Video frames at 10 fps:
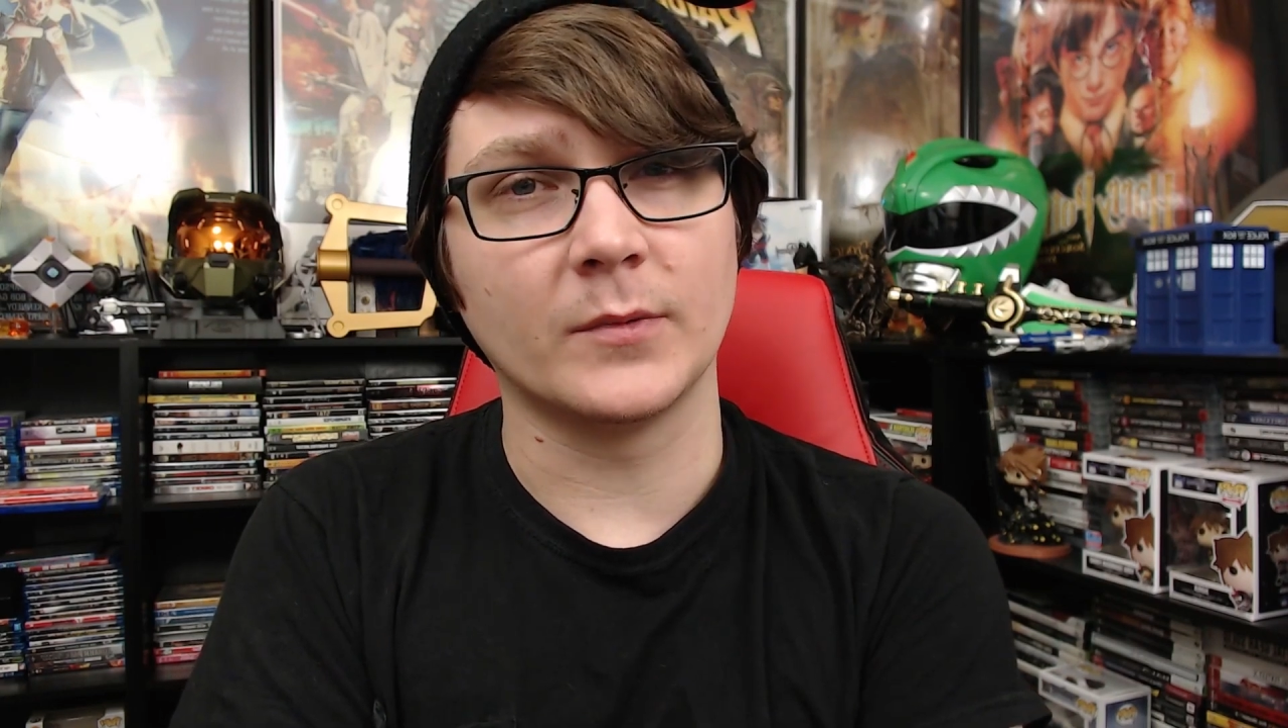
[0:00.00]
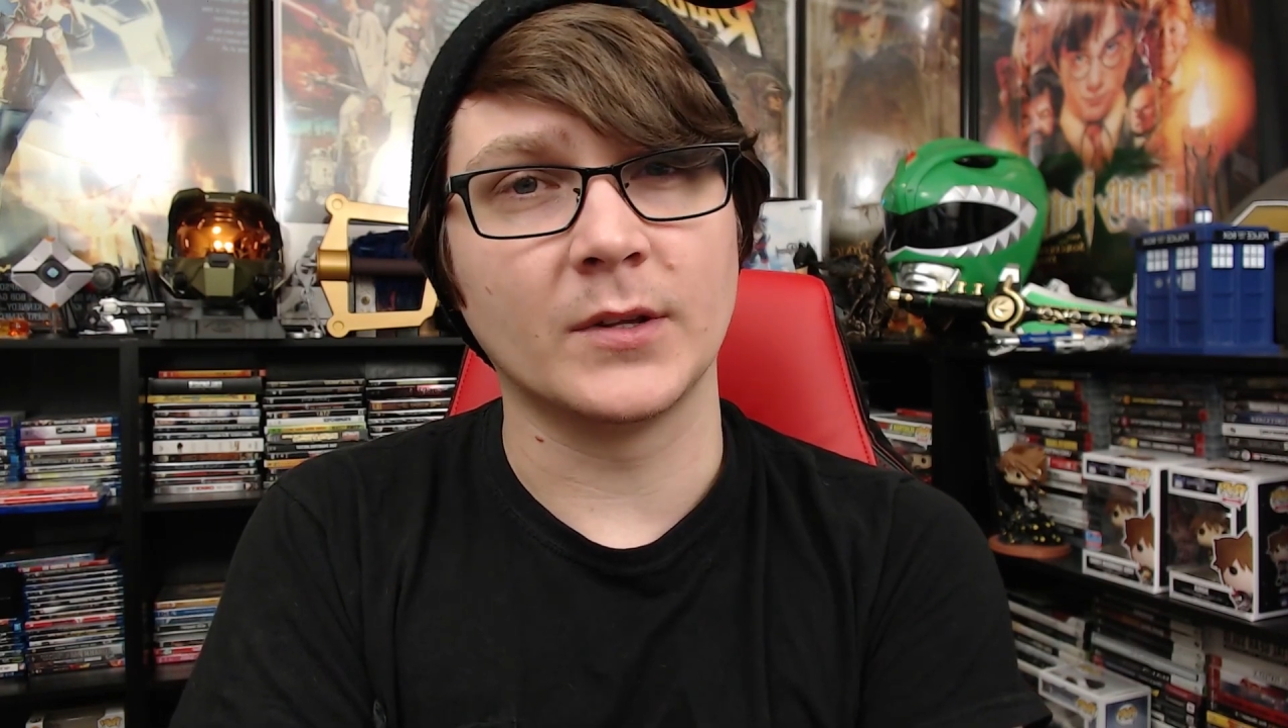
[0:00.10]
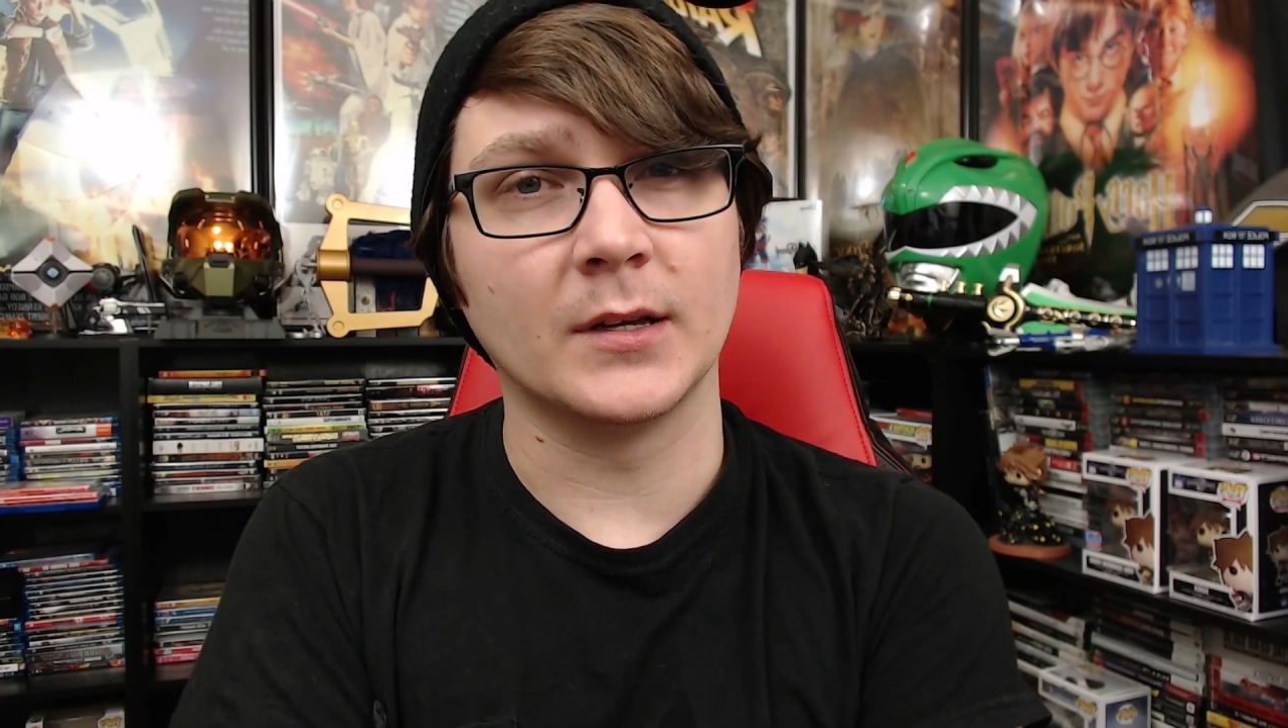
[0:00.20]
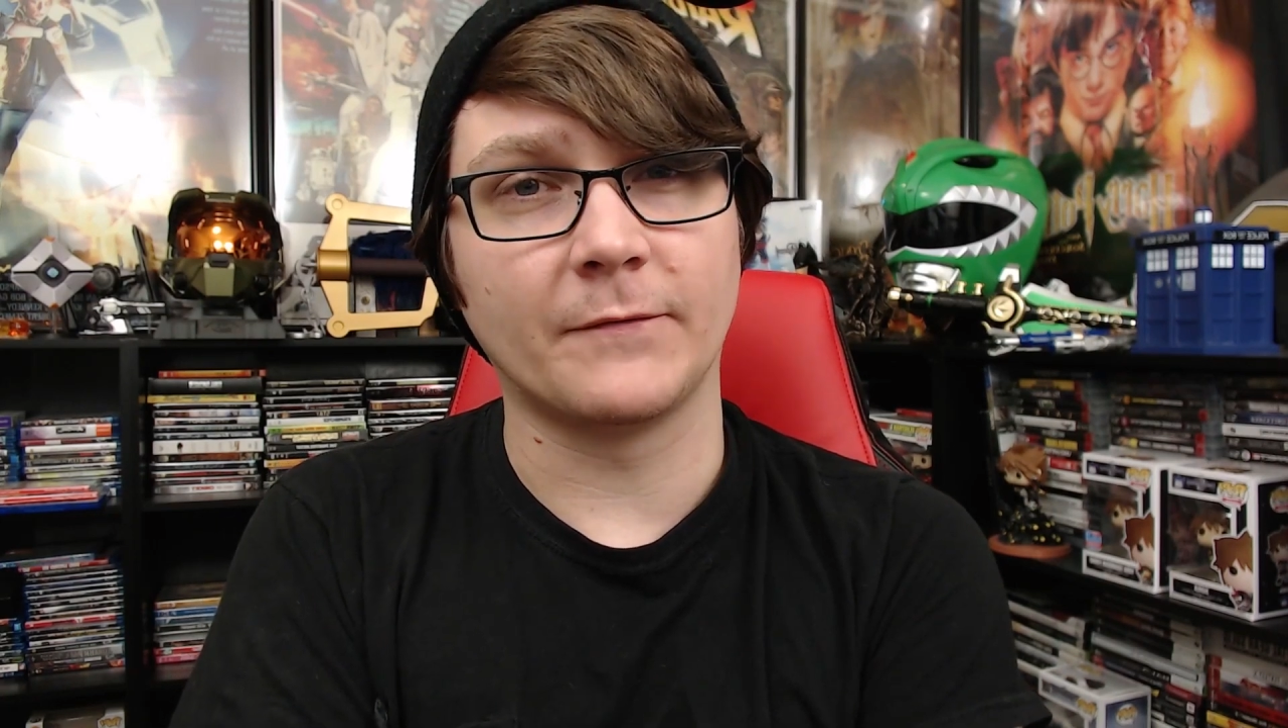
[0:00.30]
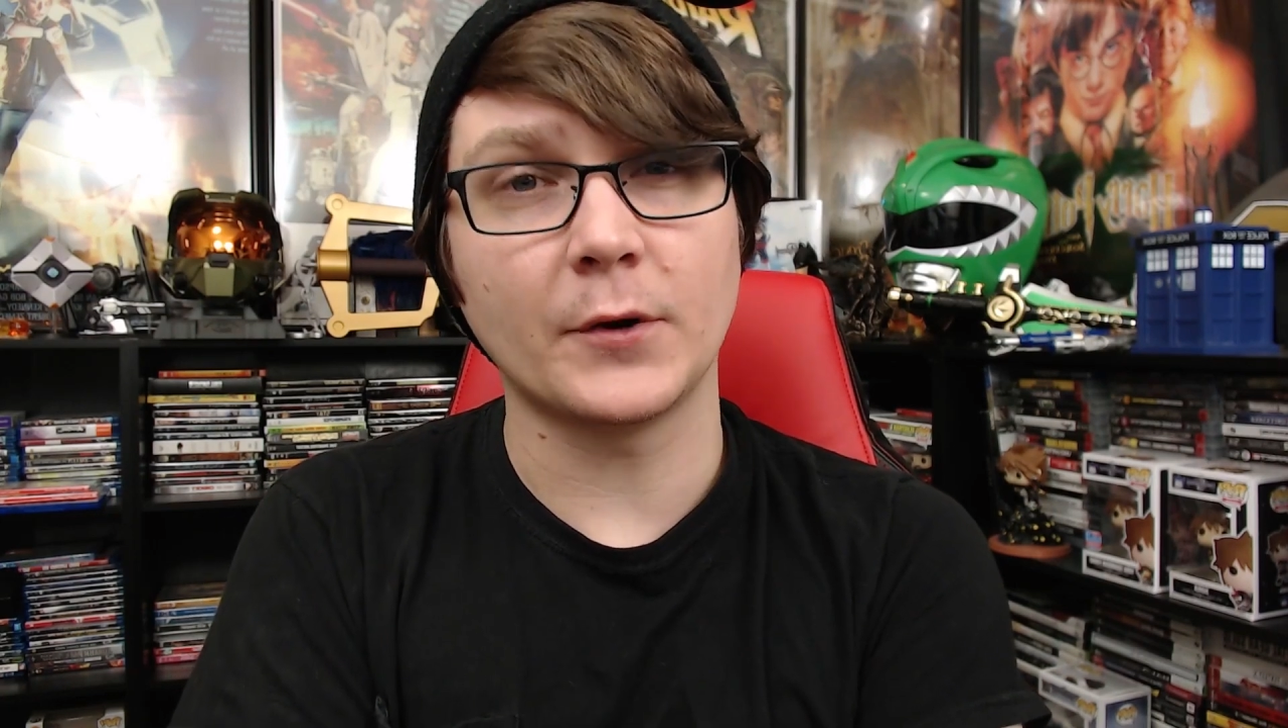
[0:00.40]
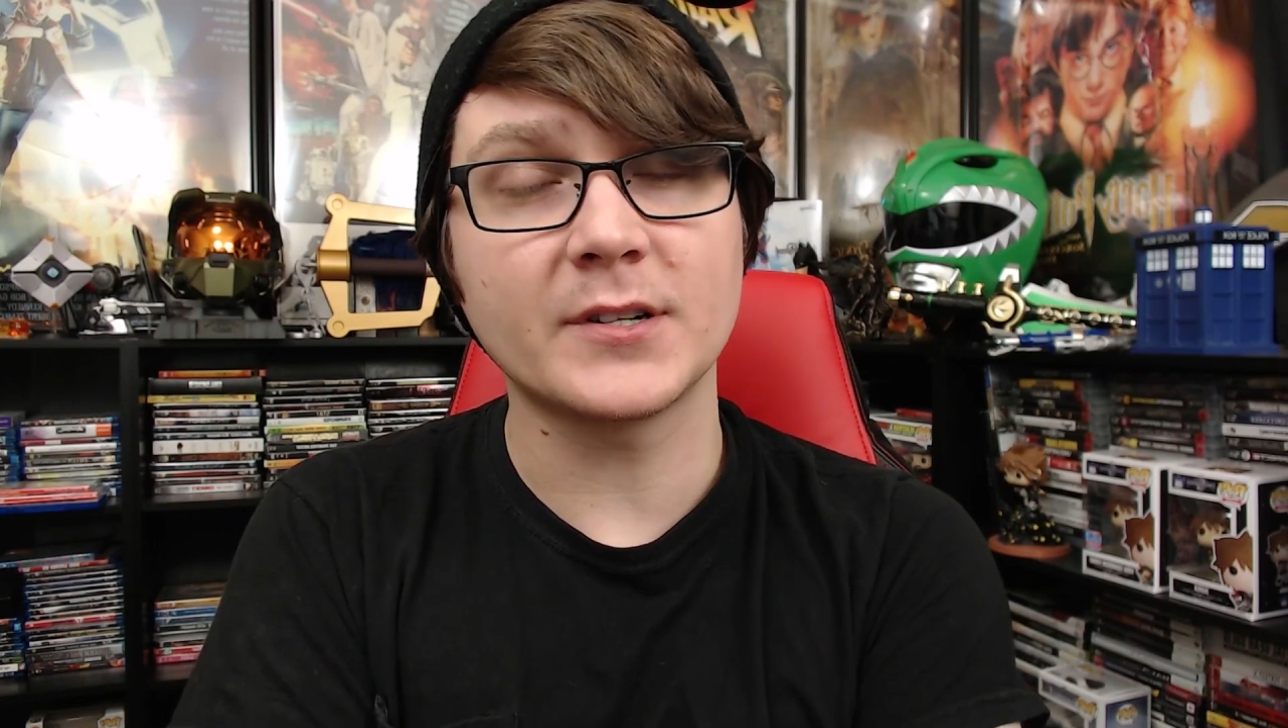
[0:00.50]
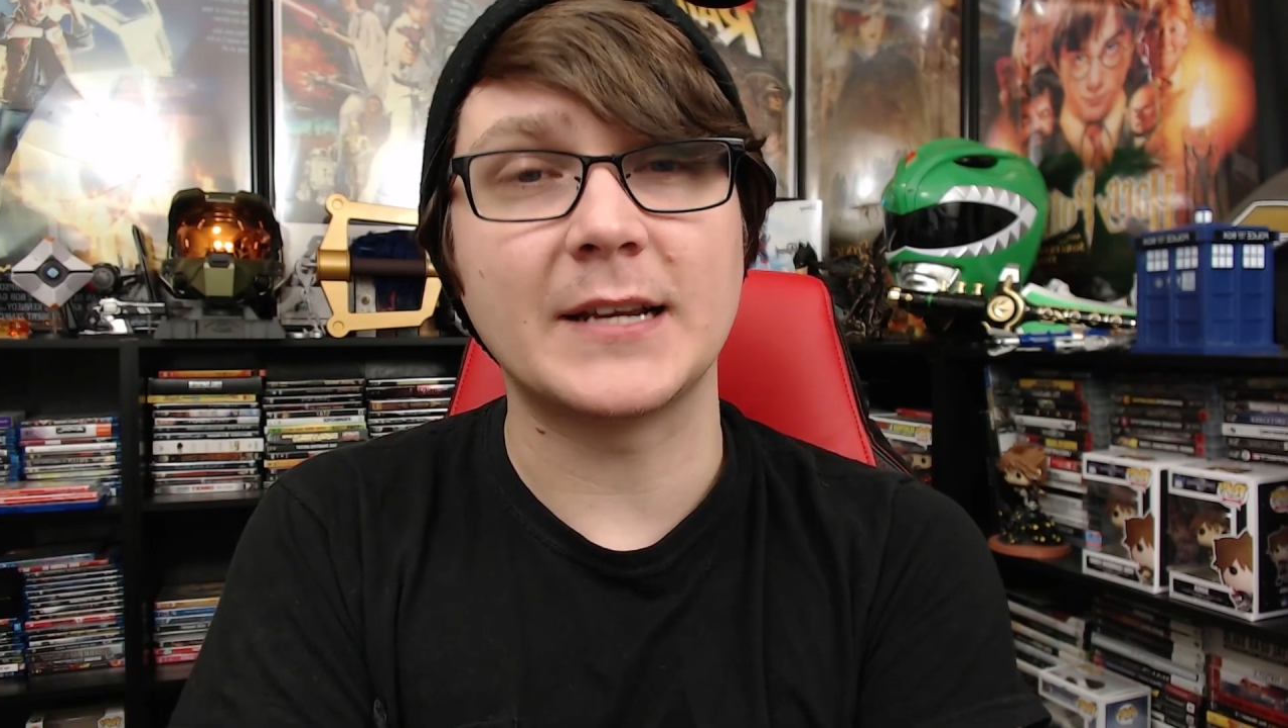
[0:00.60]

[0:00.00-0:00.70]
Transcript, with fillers: the first